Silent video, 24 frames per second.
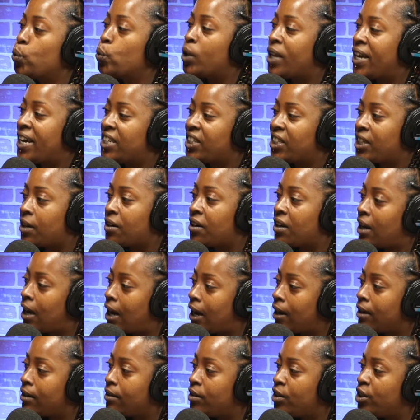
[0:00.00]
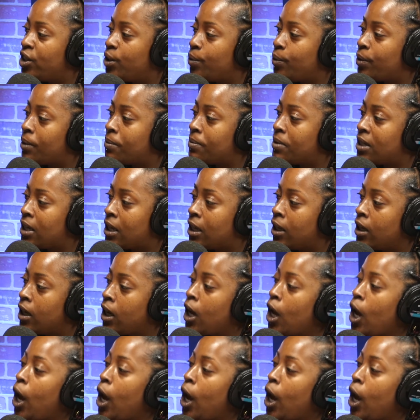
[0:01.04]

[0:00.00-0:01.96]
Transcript: lashed out a lot. You see what I'm saying?